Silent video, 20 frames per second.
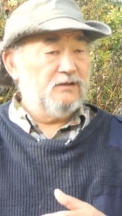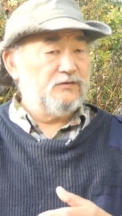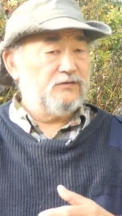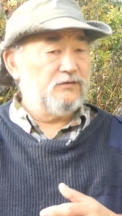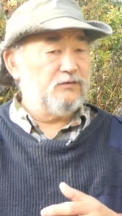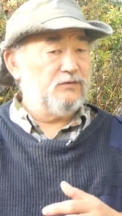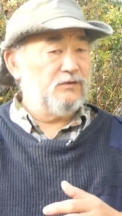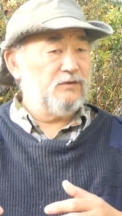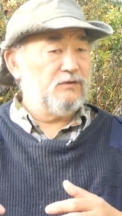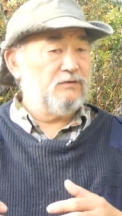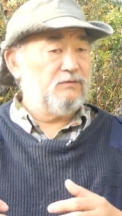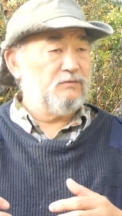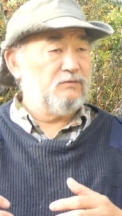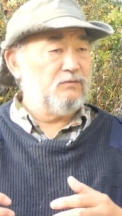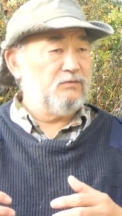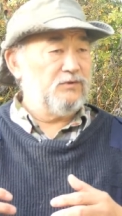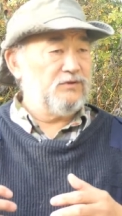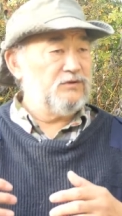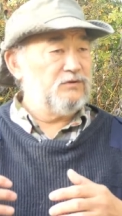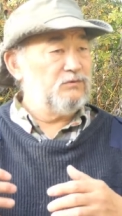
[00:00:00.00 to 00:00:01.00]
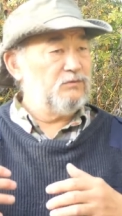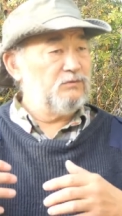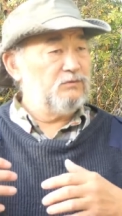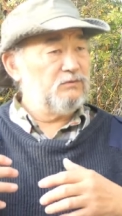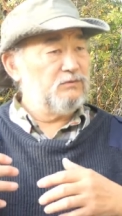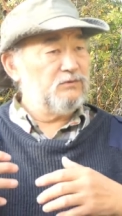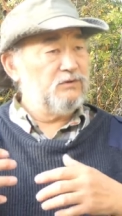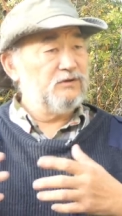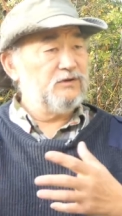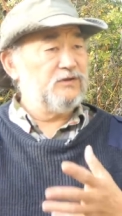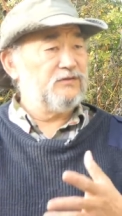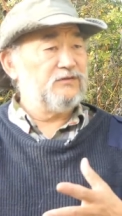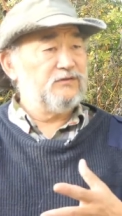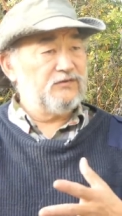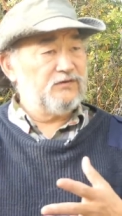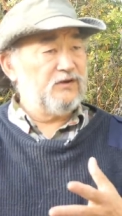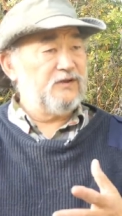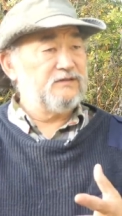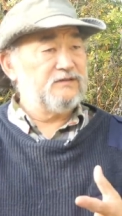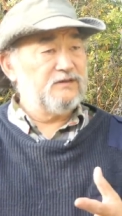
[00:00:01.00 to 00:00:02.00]
So the when you look at the
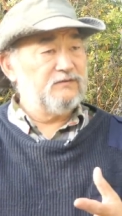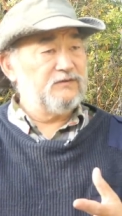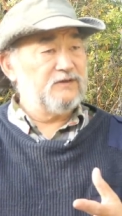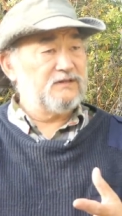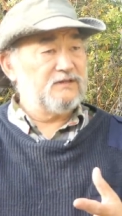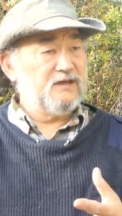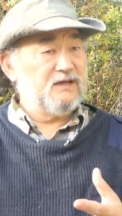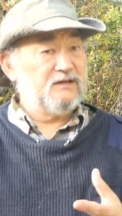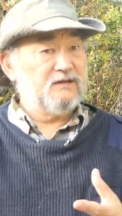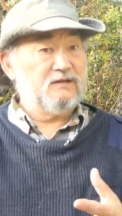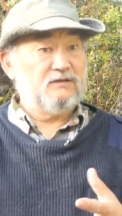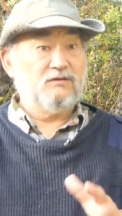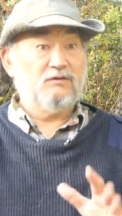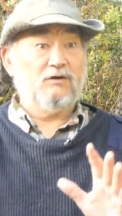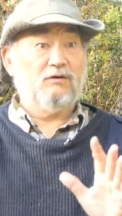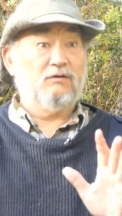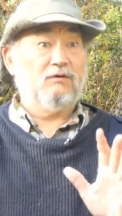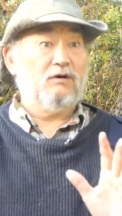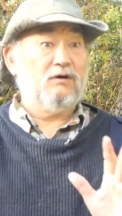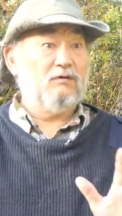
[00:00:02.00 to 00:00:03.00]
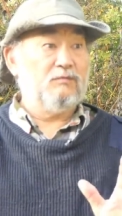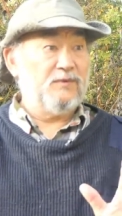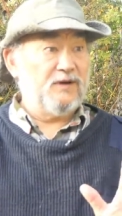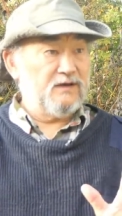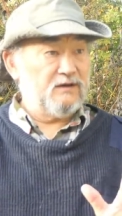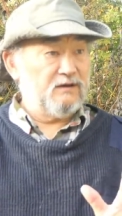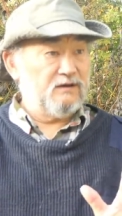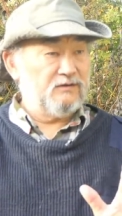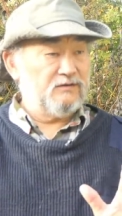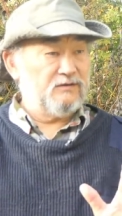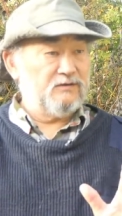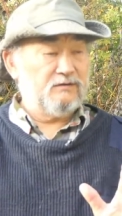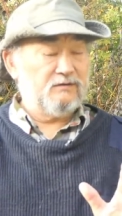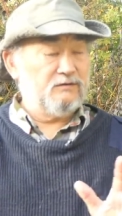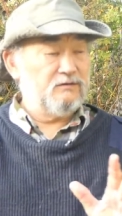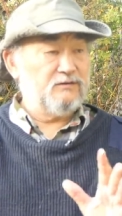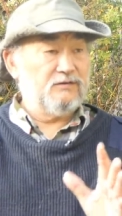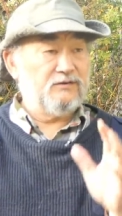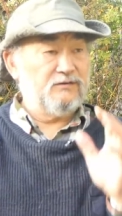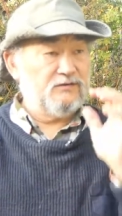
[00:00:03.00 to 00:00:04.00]
scientific data, you go, oh my God,
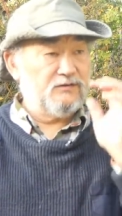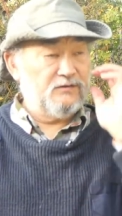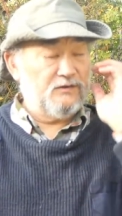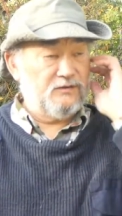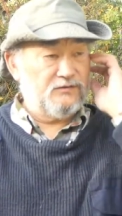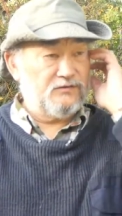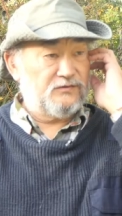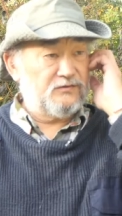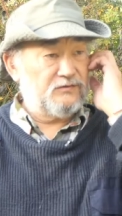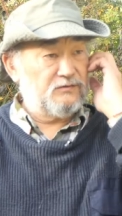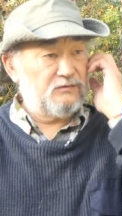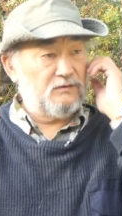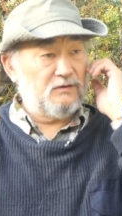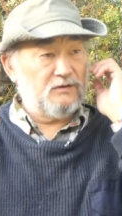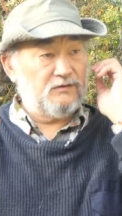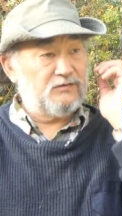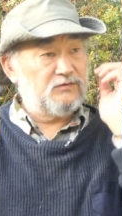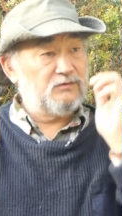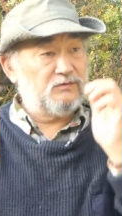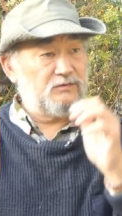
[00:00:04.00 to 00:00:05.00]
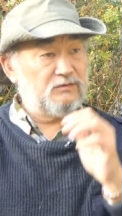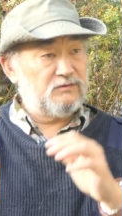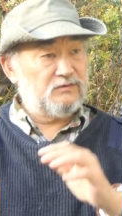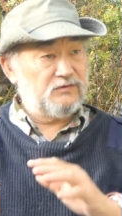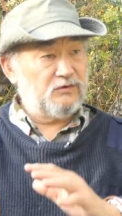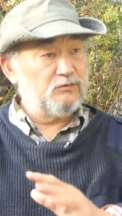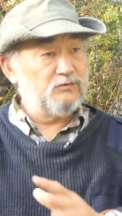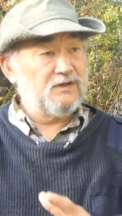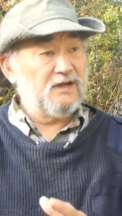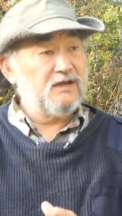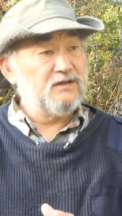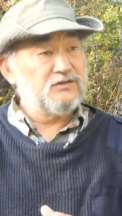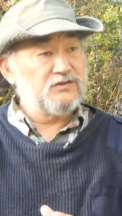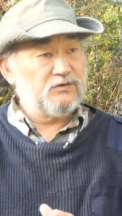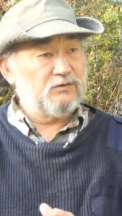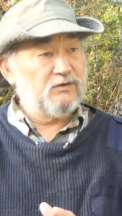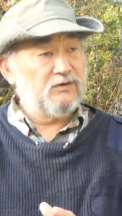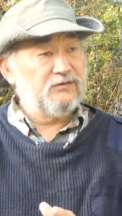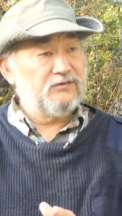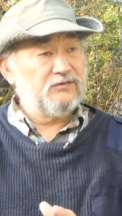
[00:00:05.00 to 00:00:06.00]
goodness, it's it's so
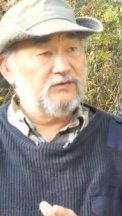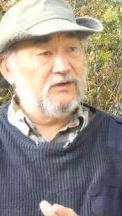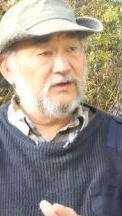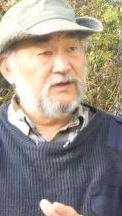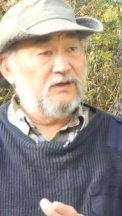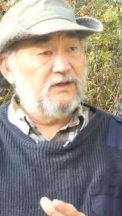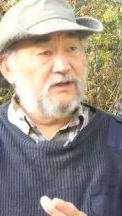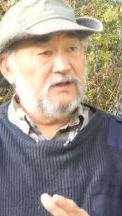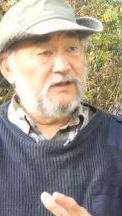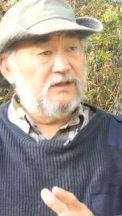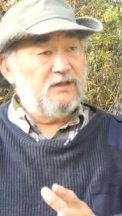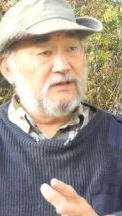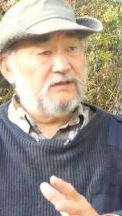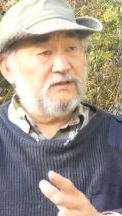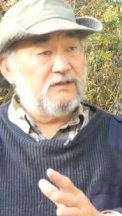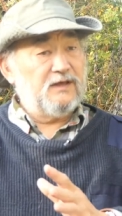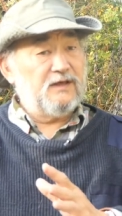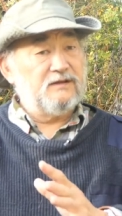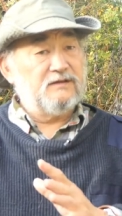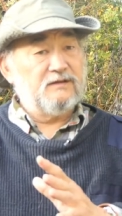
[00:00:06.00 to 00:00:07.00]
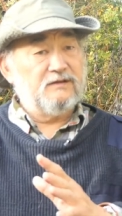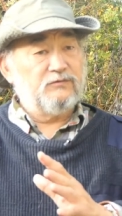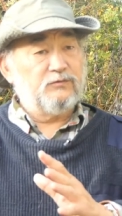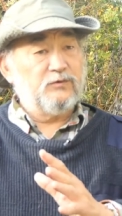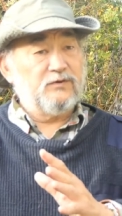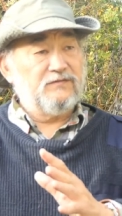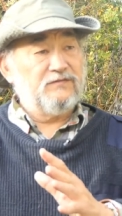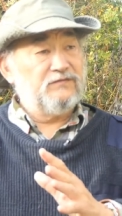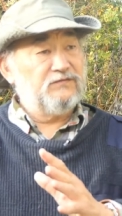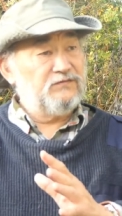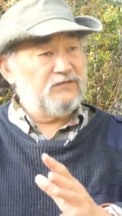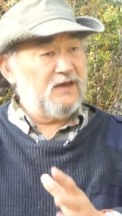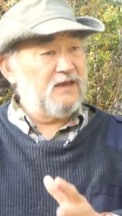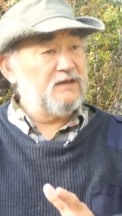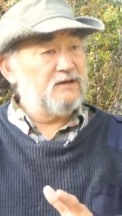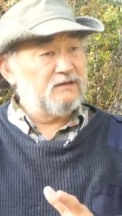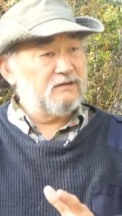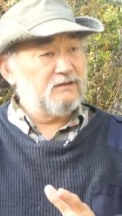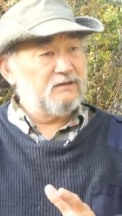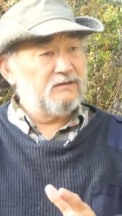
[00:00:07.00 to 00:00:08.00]
dangerous that if we
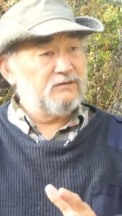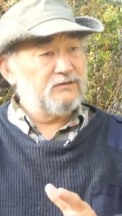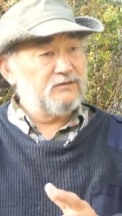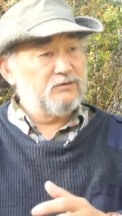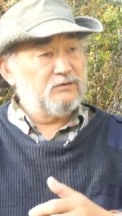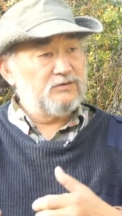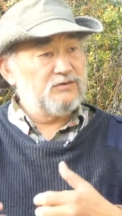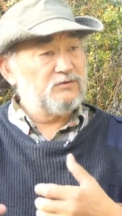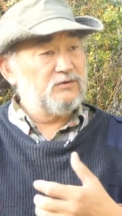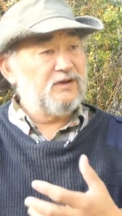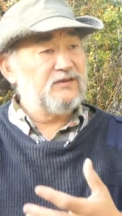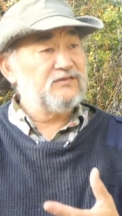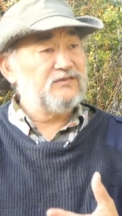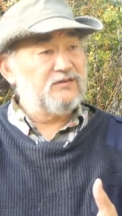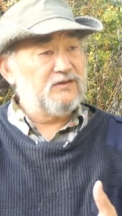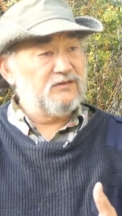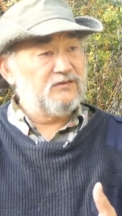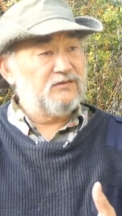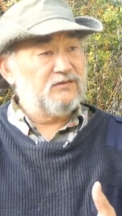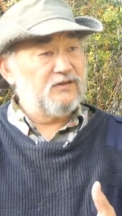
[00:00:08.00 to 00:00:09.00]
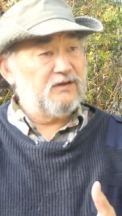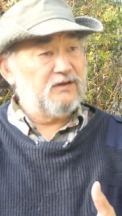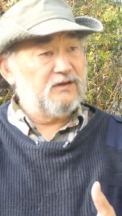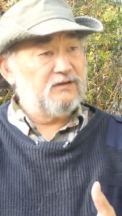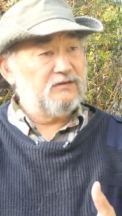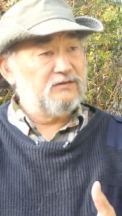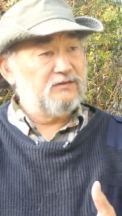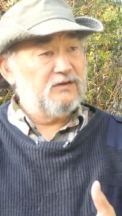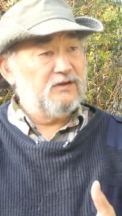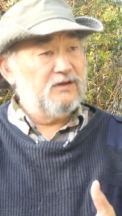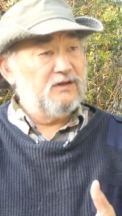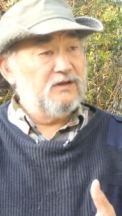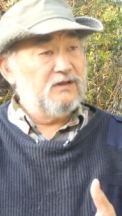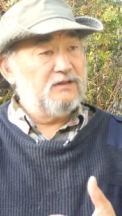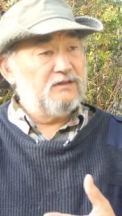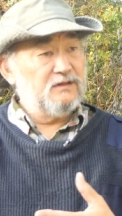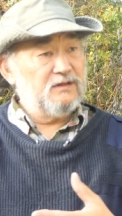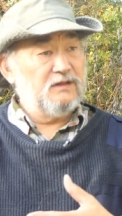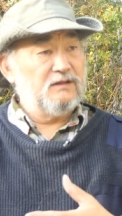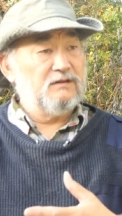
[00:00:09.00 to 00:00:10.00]
fail to address these things,
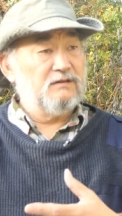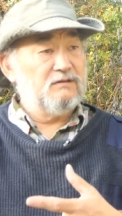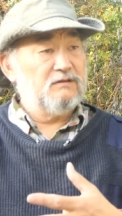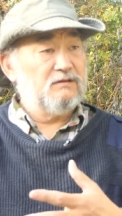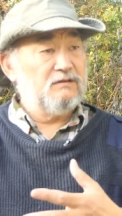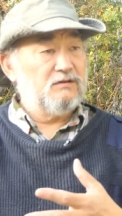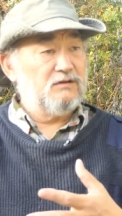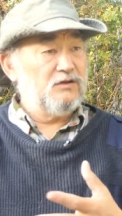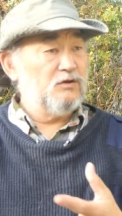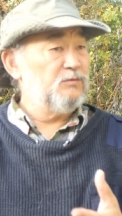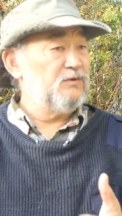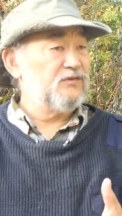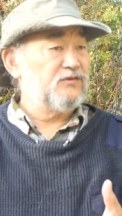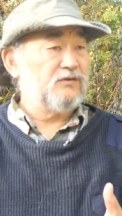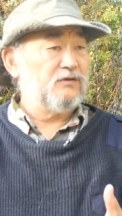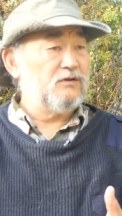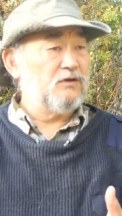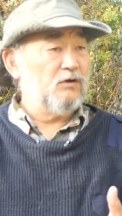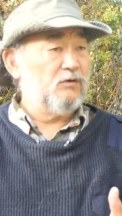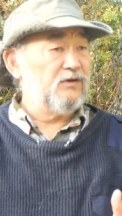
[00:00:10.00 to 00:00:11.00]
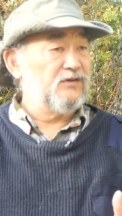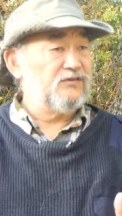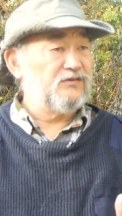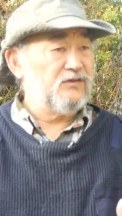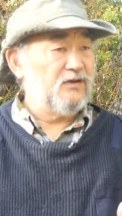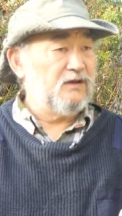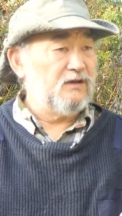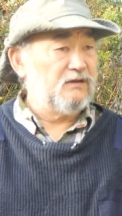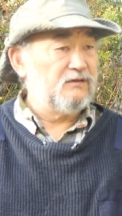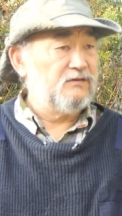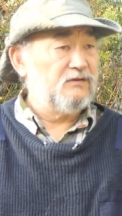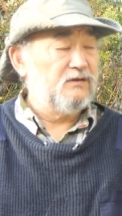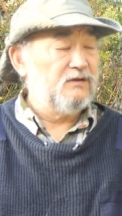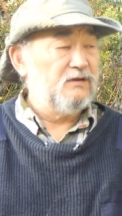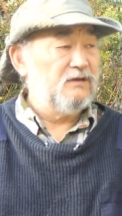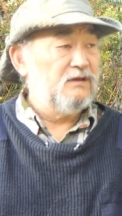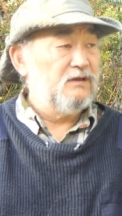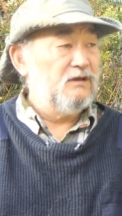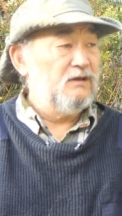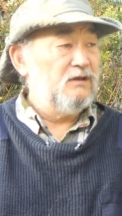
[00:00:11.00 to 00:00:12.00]
then humans could go extinct.
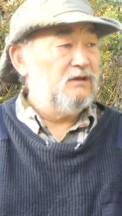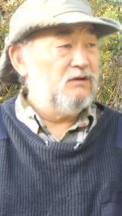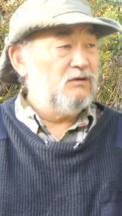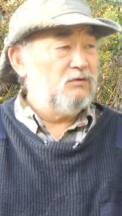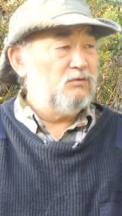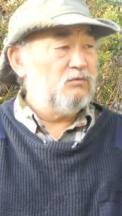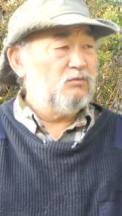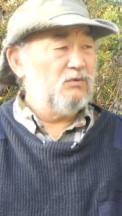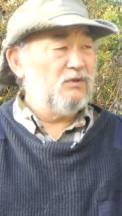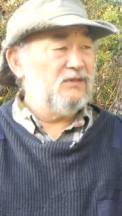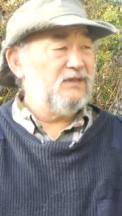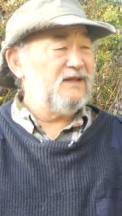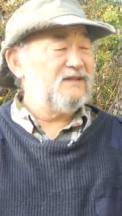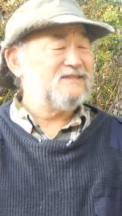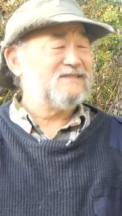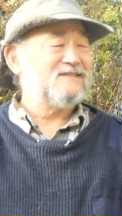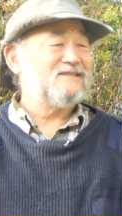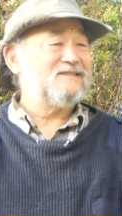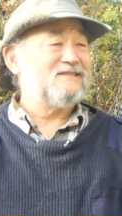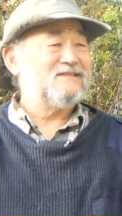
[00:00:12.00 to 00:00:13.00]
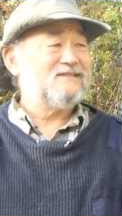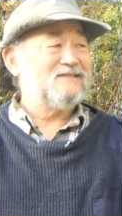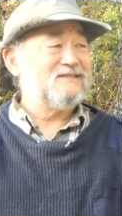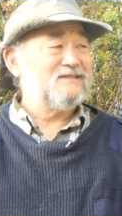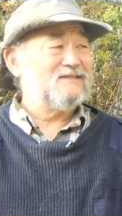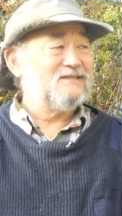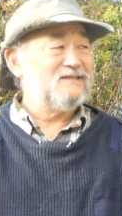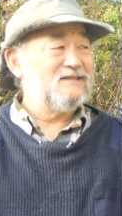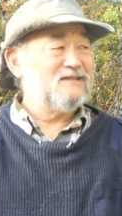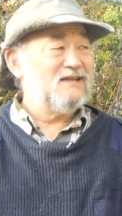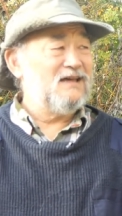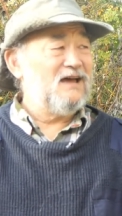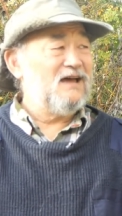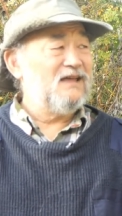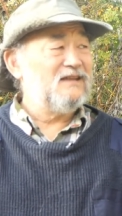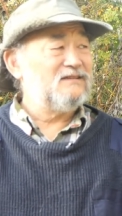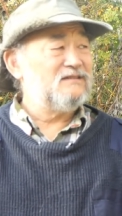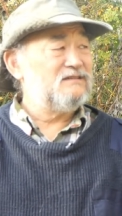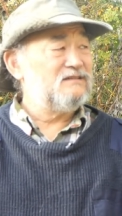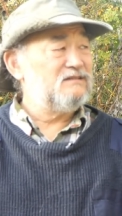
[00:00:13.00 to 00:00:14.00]
Well, that's
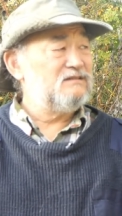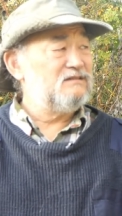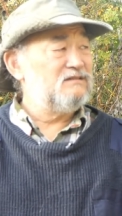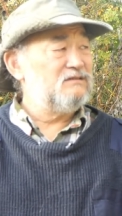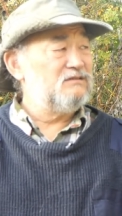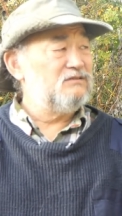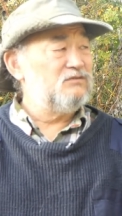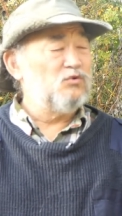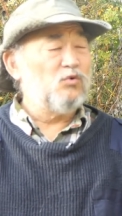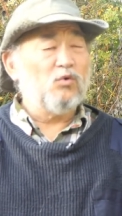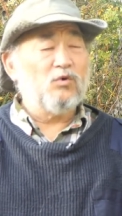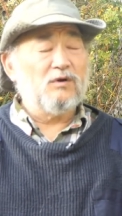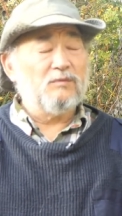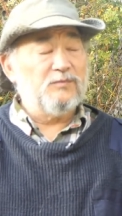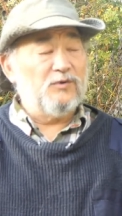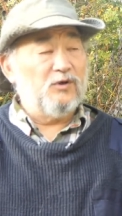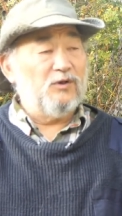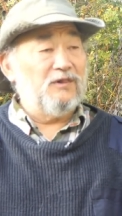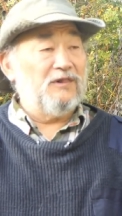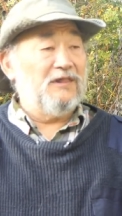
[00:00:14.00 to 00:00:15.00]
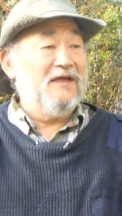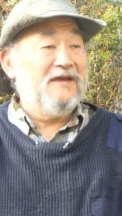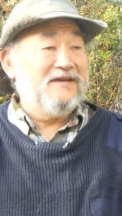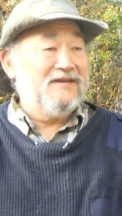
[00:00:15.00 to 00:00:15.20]
not normal.